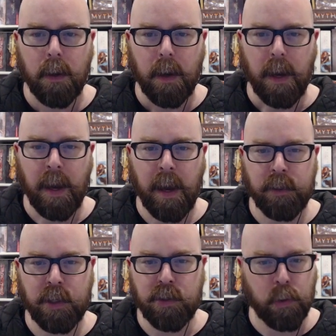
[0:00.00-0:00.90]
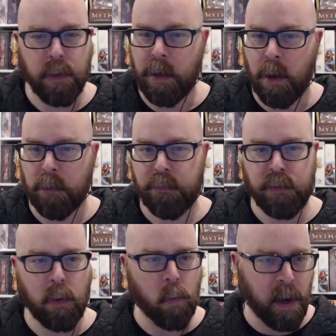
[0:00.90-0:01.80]
And you can turn that off if you
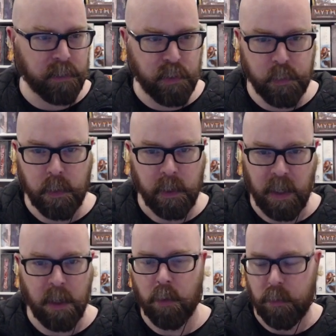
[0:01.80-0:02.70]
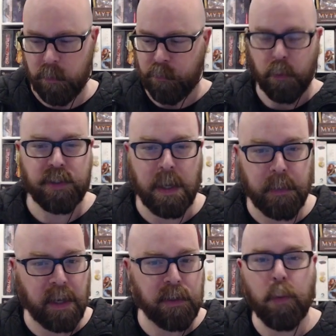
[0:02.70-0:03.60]
don't want to hear. For
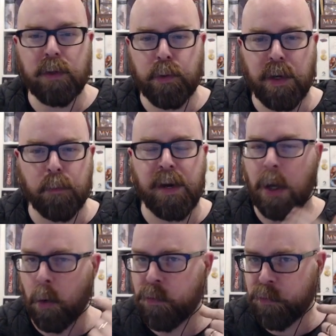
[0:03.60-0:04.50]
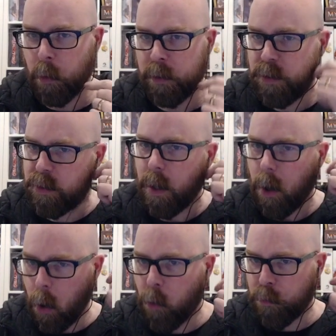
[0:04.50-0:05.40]
example, I don't want to hear my own voice
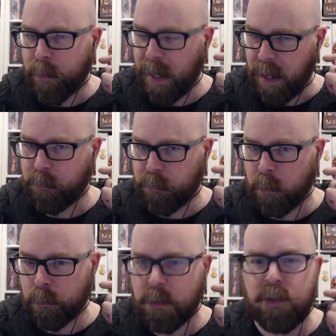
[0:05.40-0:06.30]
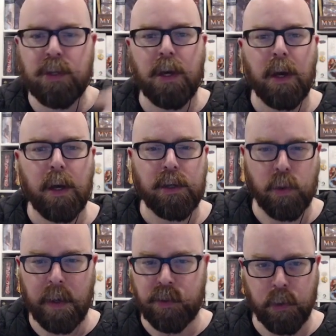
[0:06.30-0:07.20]
over my headphones, so
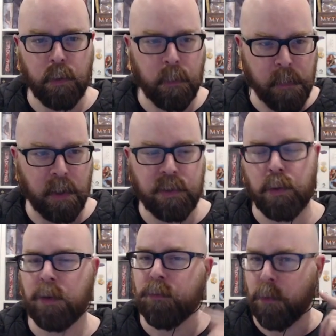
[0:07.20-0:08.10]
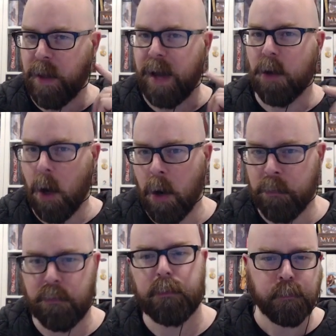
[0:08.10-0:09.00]
I turn the monitoring for that
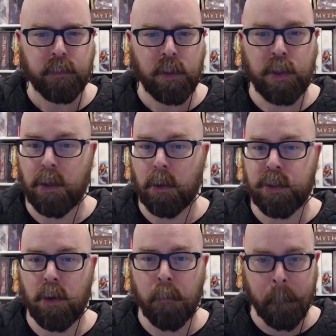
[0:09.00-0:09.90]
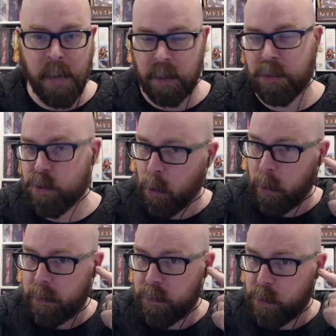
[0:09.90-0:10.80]
off. You can also monitor
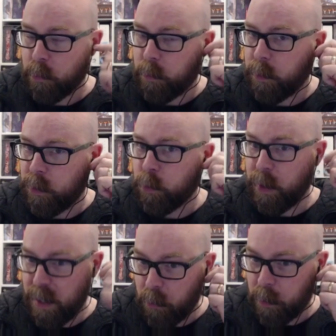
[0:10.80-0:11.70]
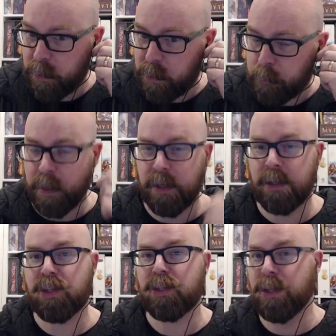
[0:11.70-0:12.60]
it so you hear it, but
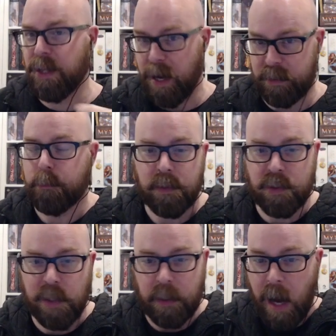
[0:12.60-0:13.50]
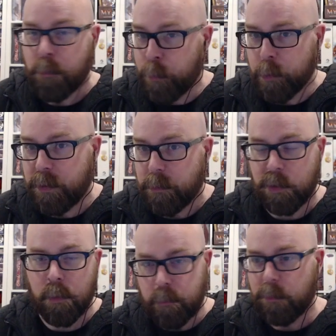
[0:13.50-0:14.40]
it's not output,
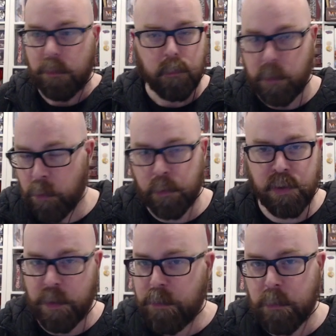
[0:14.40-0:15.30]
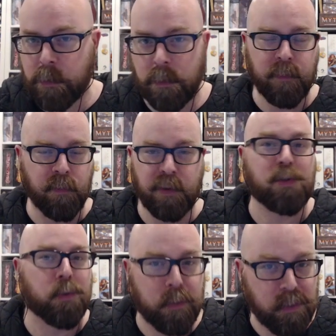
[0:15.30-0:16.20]
so your streamer
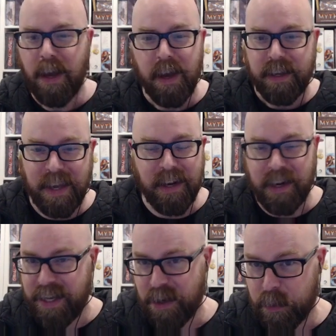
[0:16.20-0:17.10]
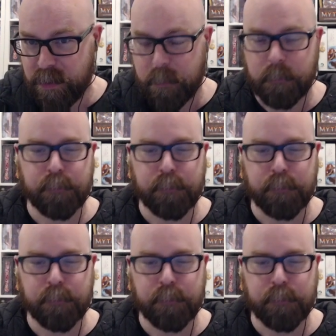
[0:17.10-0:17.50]
visitors cannot hear it.